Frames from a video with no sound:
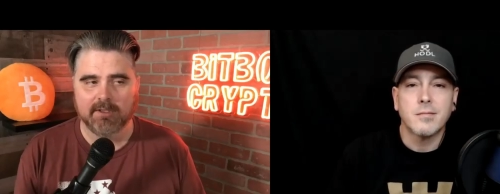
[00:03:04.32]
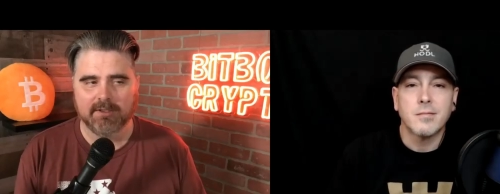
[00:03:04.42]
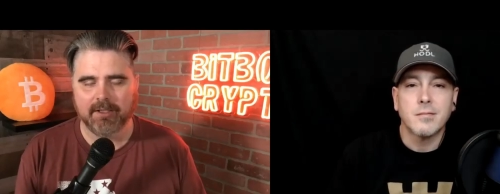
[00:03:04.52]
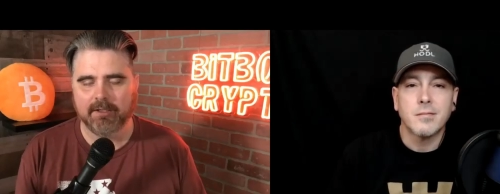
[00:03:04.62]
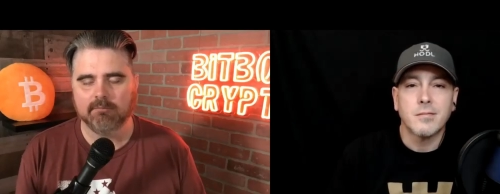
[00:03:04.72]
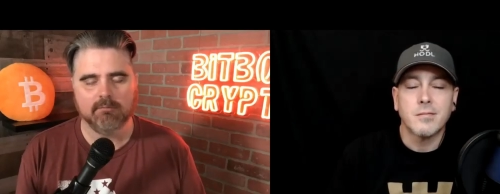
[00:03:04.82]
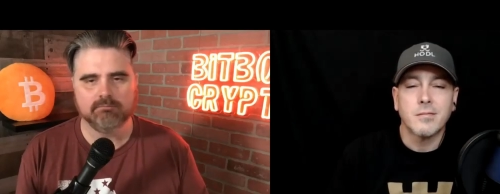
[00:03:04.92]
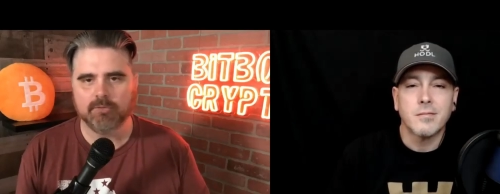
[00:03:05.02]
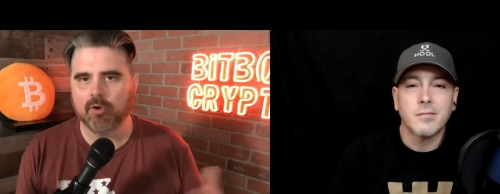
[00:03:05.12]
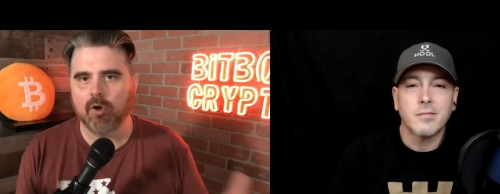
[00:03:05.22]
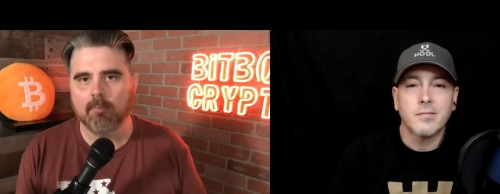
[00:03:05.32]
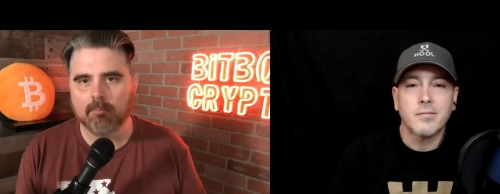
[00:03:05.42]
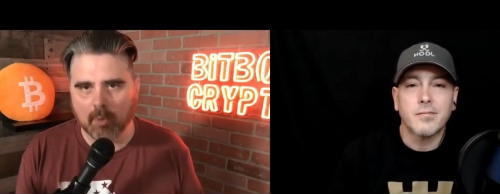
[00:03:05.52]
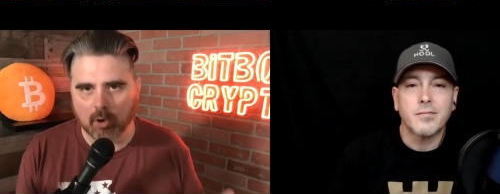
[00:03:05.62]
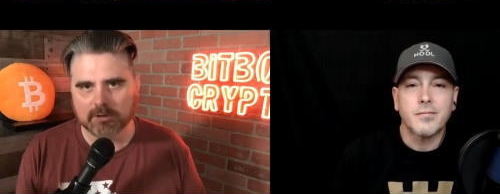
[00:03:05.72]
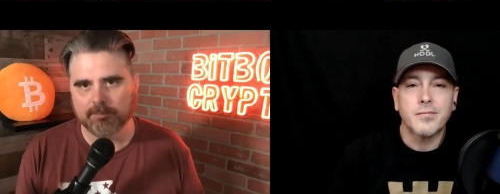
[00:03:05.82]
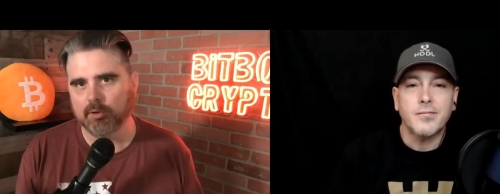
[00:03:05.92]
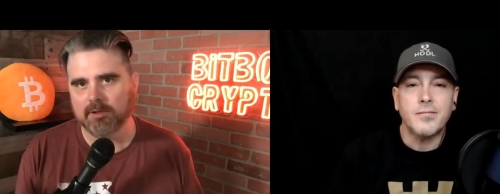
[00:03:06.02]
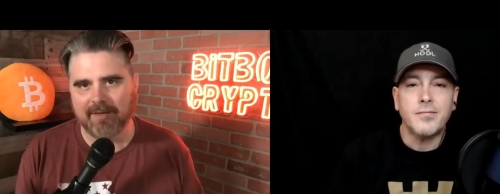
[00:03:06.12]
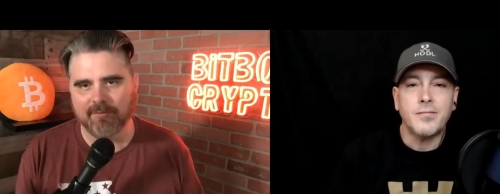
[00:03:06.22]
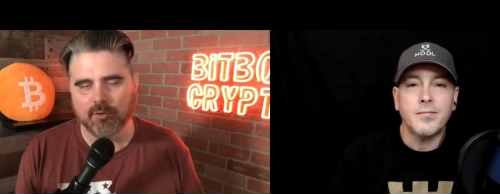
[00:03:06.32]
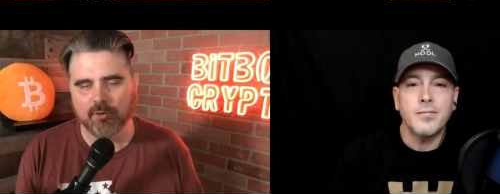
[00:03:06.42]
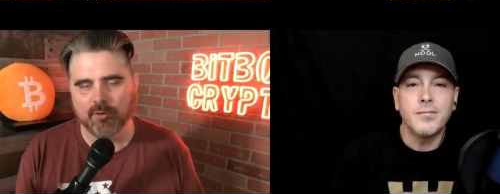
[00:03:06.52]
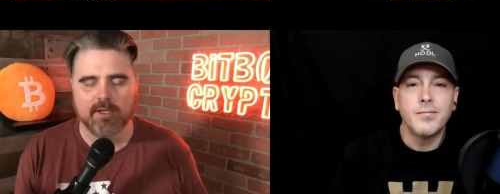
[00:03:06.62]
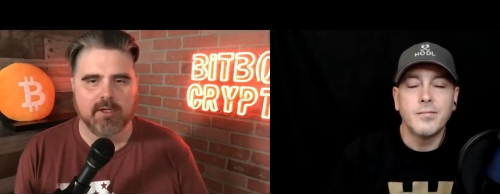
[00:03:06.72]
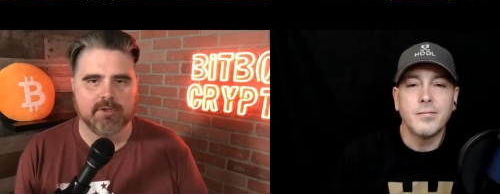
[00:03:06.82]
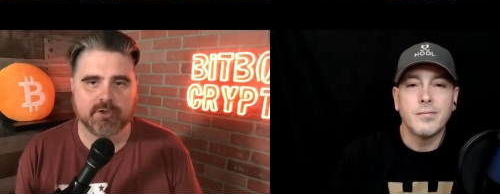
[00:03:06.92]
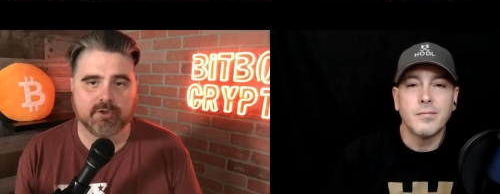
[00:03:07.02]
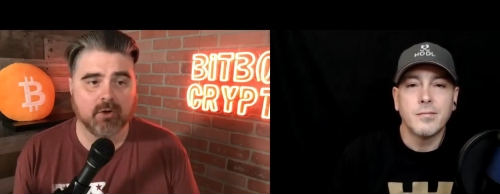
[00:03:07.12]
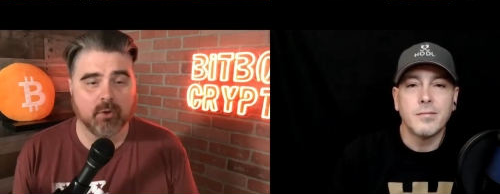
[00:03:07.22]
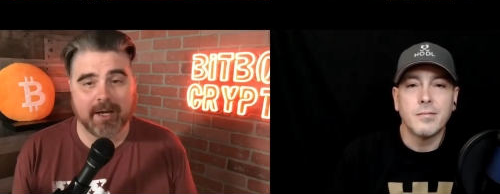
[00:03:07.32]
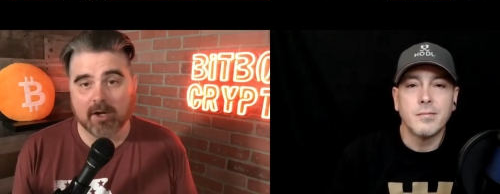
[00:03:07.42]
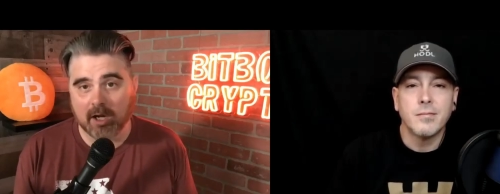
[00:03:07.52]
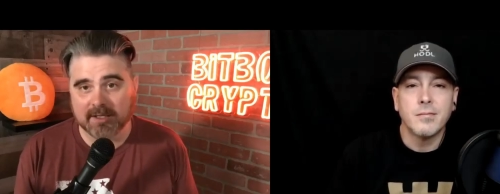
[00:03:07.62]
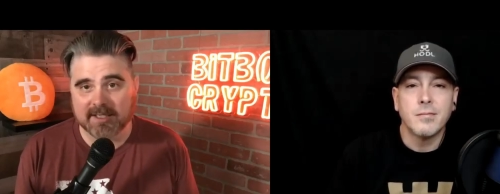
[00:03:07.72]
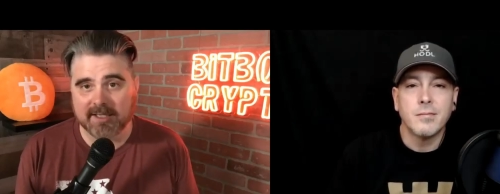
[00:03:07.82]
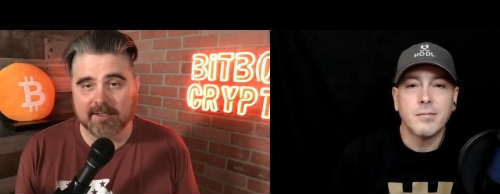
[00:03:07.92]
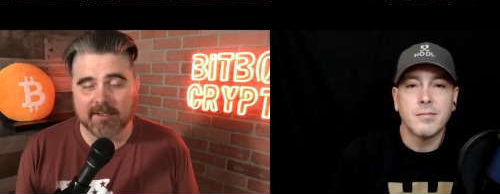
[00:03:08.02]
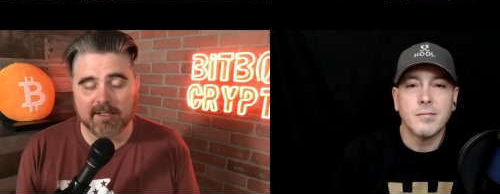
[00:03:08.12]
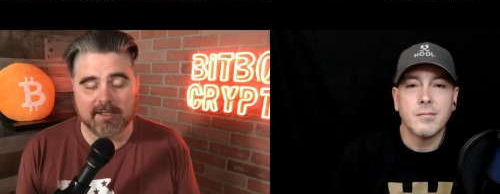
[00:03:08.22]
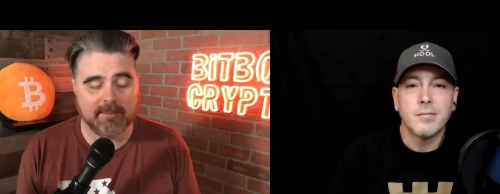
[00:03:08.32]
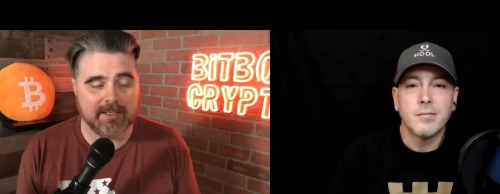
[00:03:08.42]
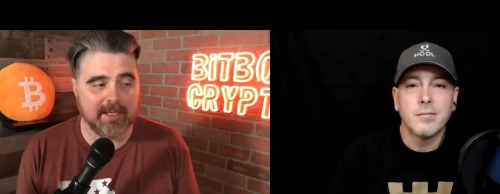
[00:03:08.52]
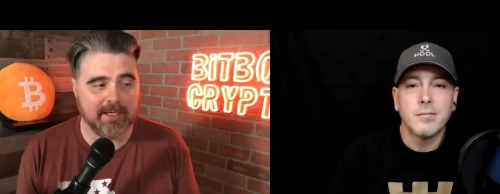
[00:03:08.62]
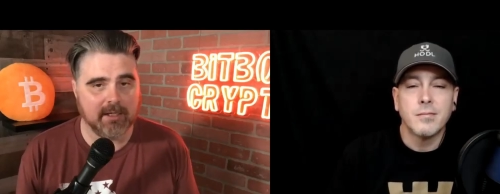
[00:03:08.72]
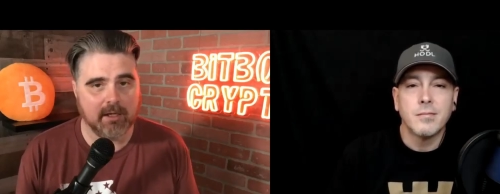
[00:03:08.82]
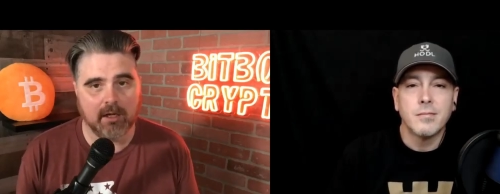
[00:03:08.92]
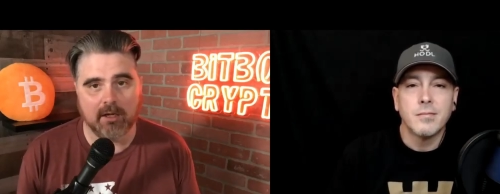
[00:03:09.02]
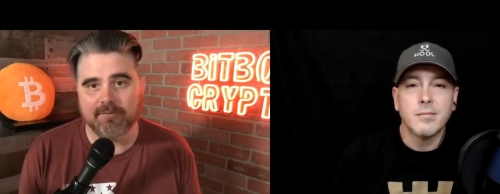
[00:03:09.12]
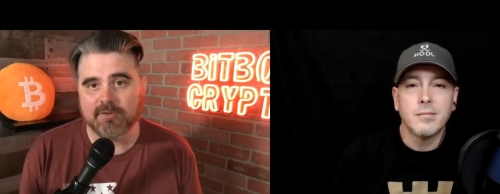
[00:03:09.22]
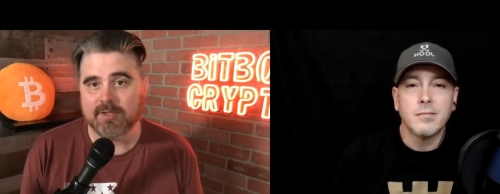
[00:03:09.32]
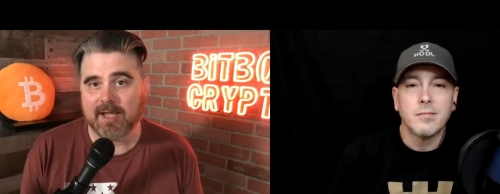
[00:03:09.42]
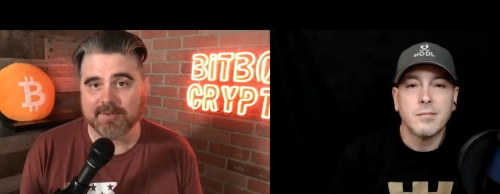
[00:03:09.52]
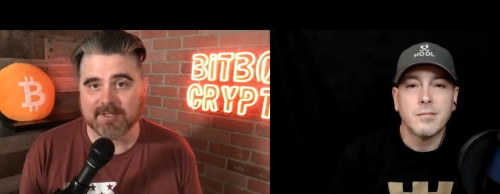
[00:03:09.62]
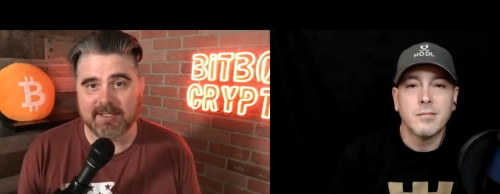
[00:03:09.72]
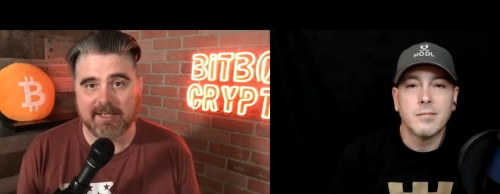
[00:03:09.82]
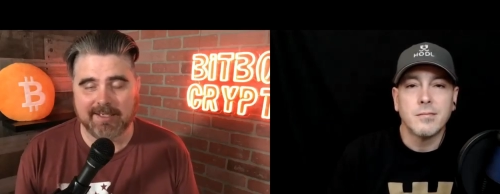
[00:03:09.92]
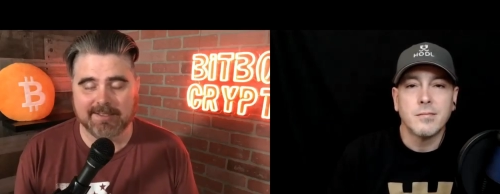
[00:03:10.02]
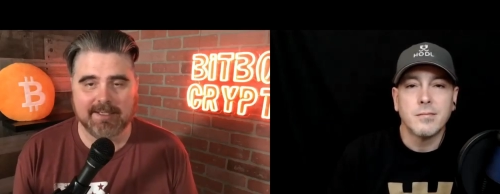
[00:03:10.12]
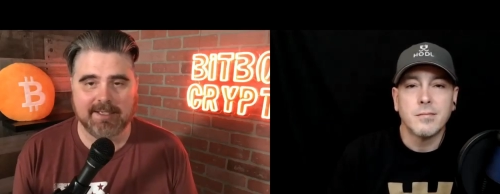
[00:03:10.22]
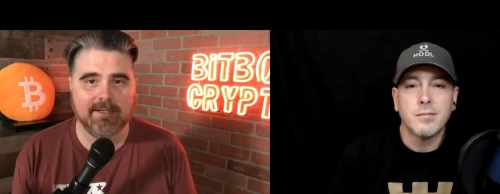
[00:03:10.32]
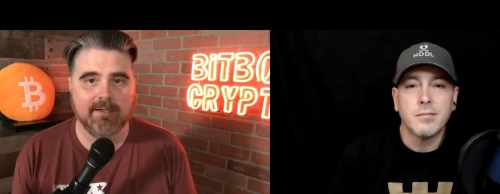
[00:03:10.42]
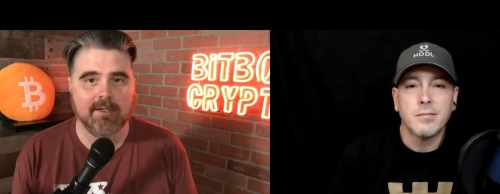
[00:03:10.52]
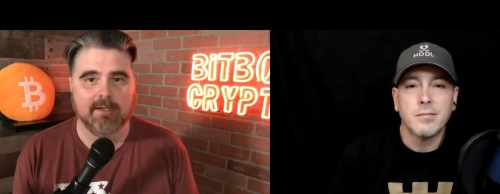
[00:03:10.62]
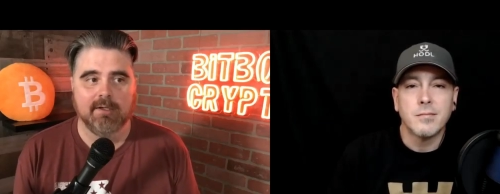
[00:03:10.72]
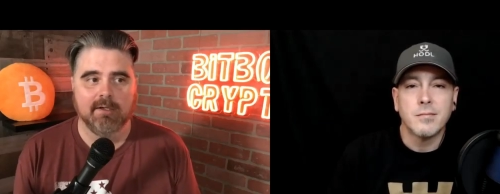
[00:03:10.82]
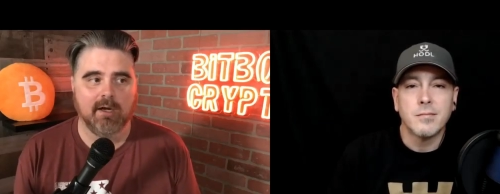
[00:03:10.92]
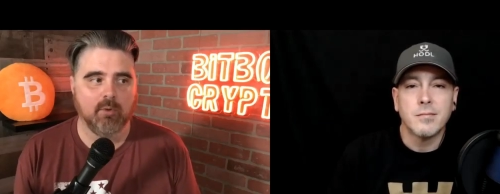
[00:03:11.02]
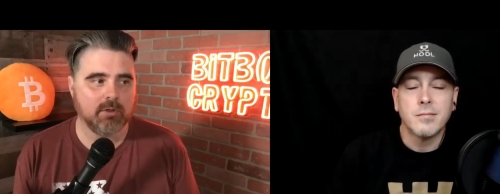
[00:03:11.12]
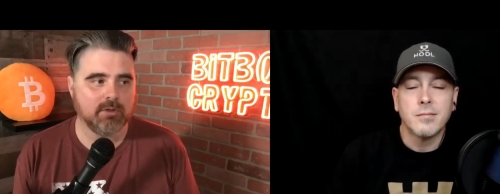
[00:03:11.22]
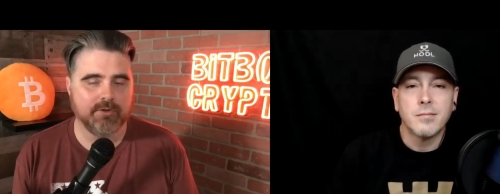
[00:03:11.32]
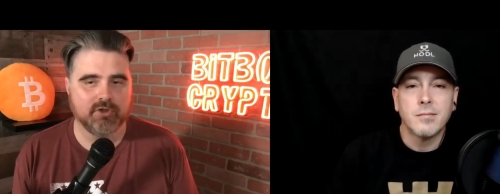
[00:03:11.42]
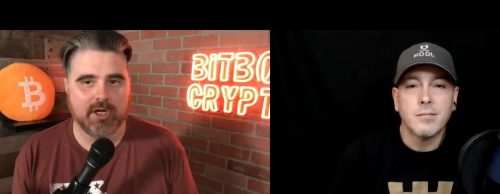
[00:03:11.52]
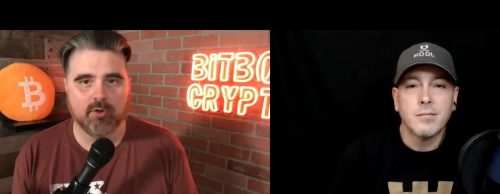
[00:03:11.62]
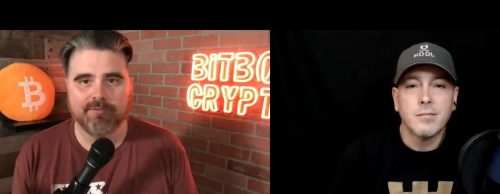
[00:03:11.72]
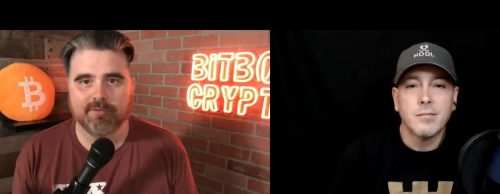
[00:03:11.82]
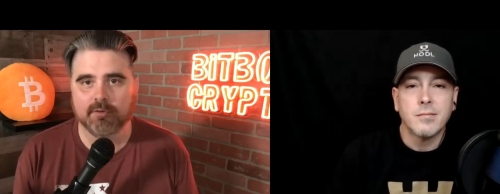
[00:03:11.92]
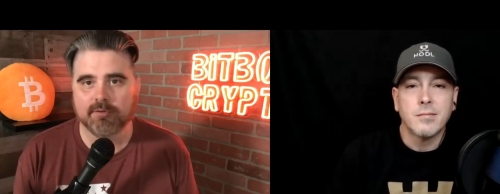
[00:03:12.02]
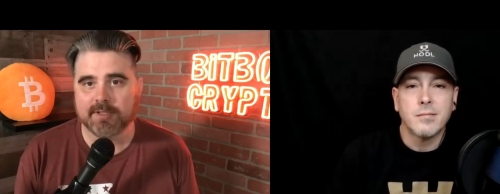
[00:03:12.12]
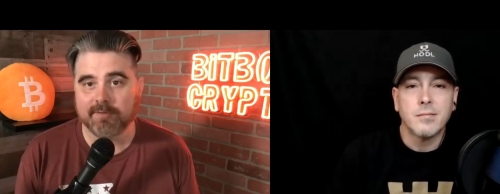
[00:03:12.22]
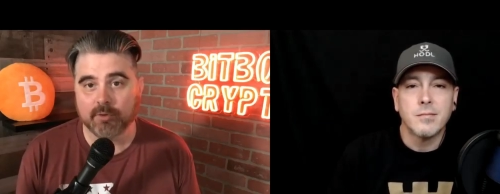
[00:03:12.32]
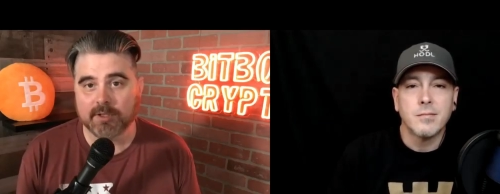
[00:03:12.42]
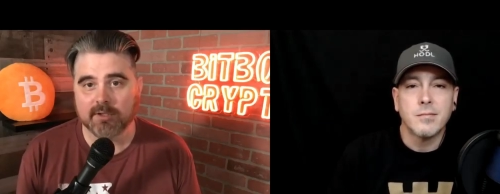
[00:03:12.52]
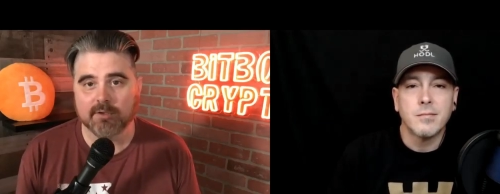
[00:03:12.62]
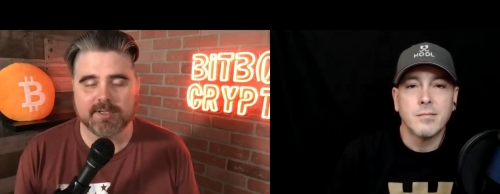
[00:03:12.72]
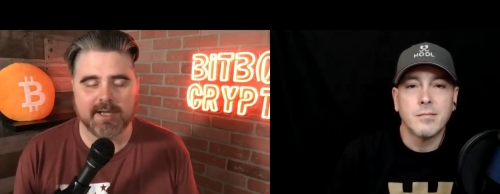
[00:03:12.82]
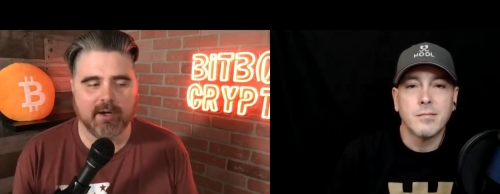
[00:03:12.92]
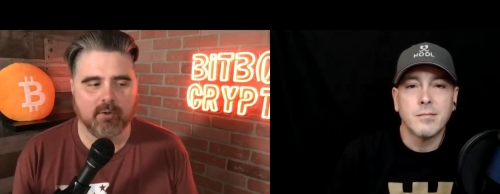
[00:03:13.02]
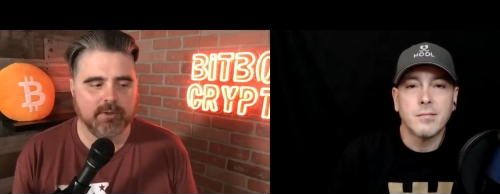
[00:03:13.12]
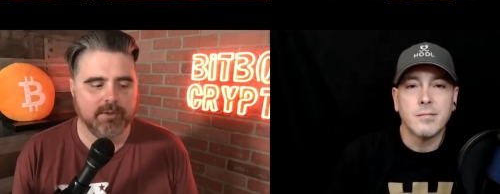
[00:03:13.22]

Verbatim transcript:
Speaker 1: and on multiple levels. So I started creating content in the beginning of 2018, worked on the channel for several years now.